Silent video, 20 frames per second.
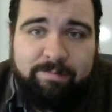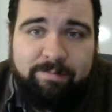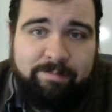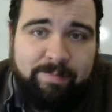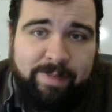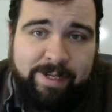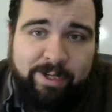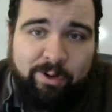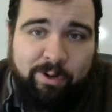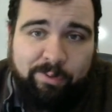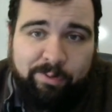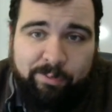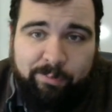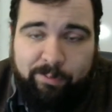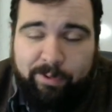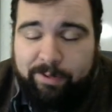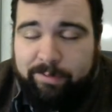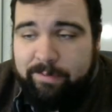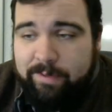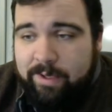make a
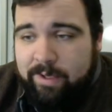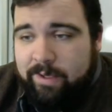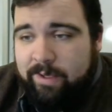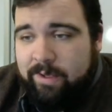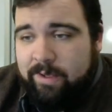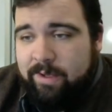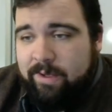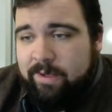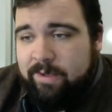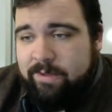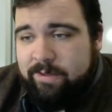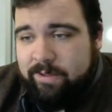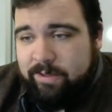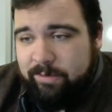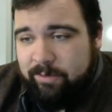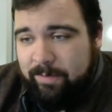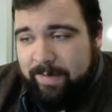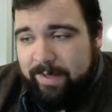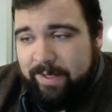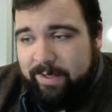hole-in-one. So
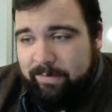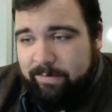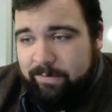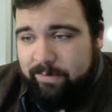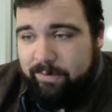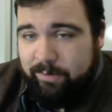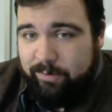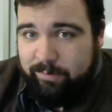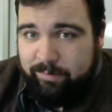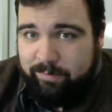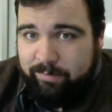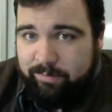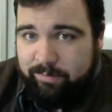we're making a few